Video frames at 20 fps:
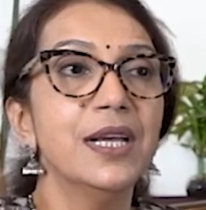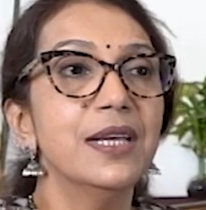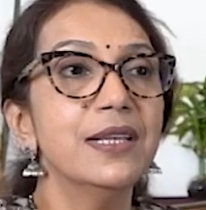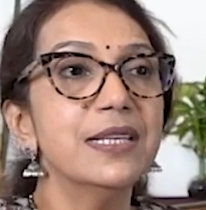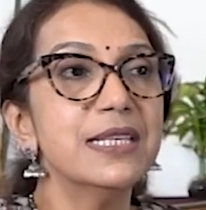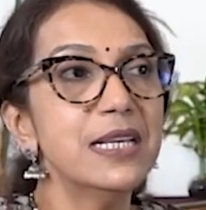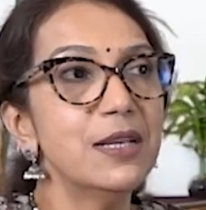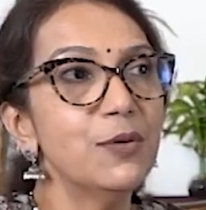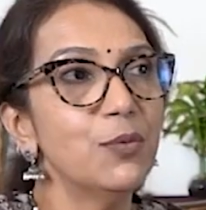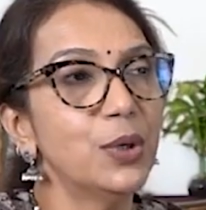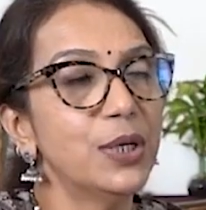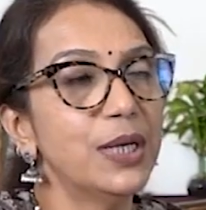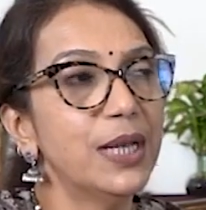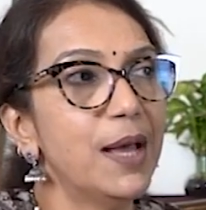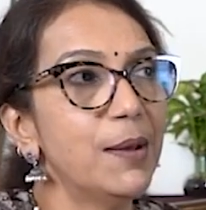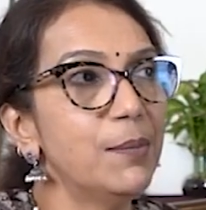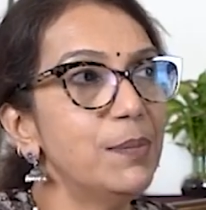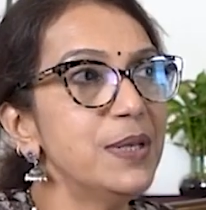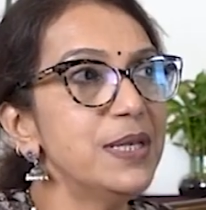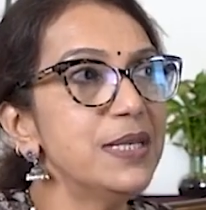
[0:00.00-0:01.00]
See, what
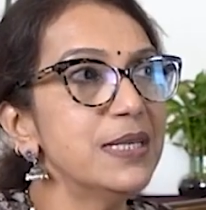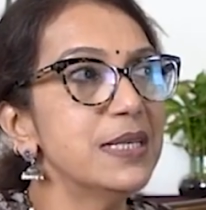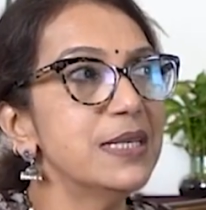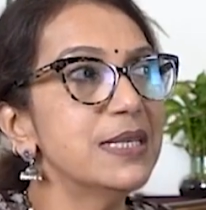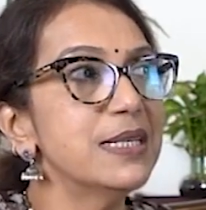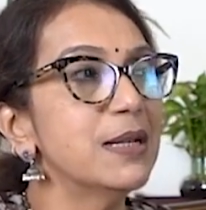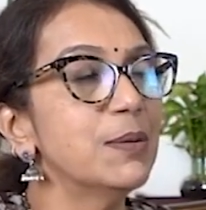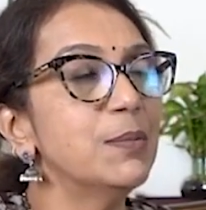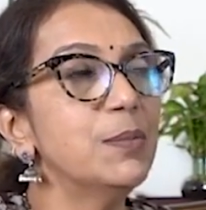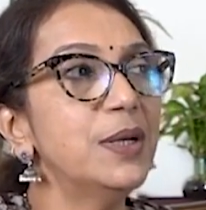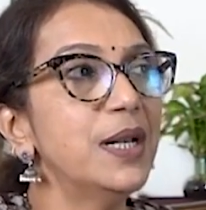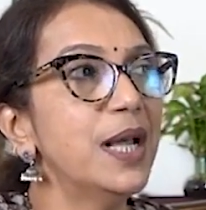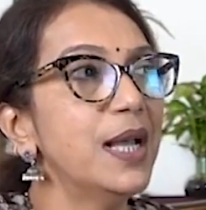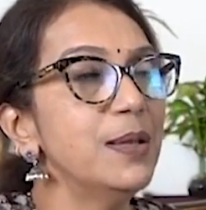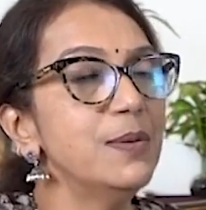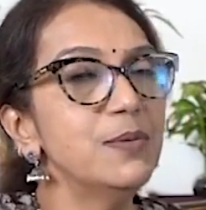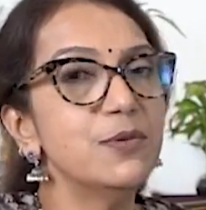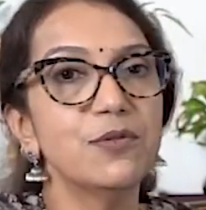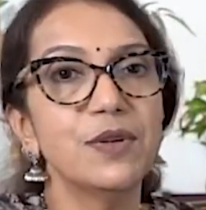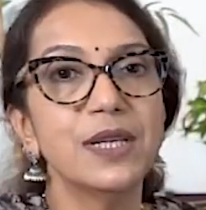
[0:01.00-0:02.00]
happens is
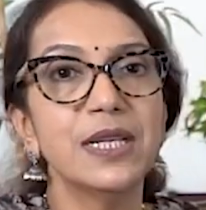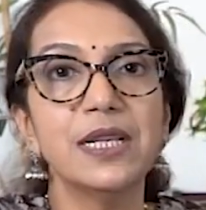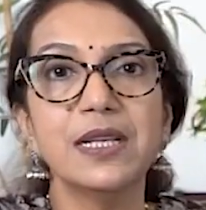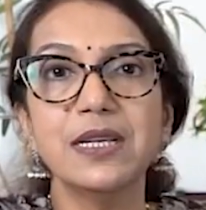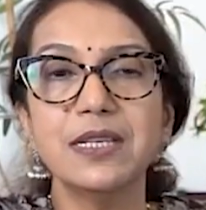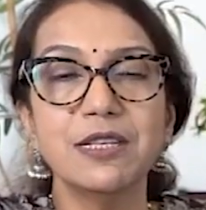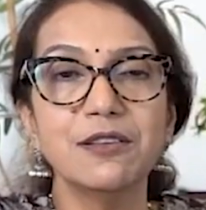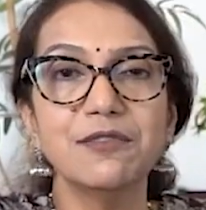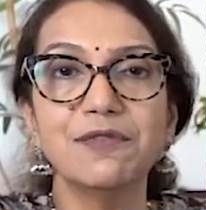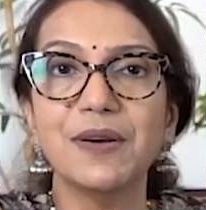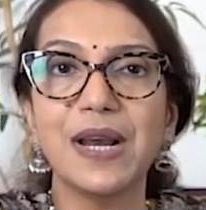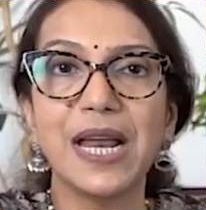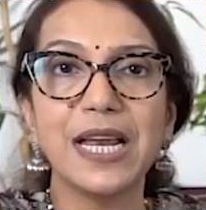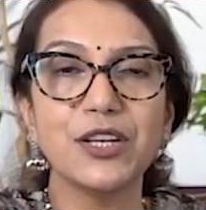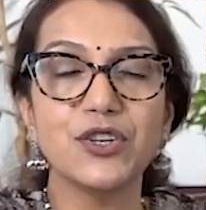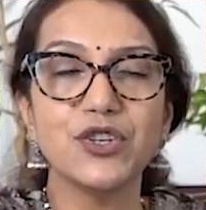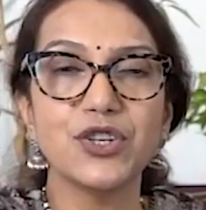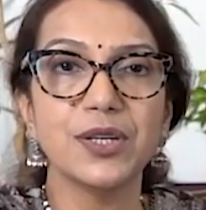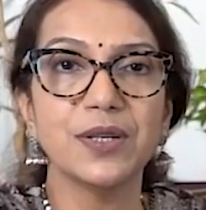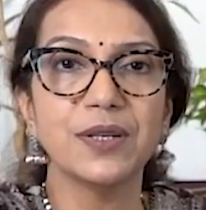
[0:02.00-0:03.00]
sometimes when there is a
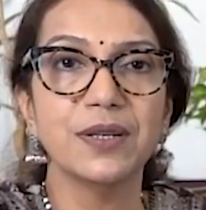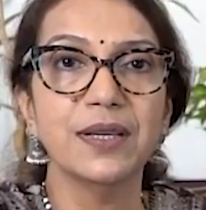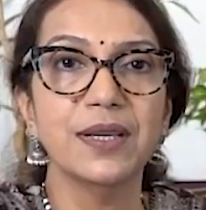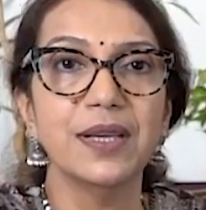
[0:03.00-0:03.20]
fracture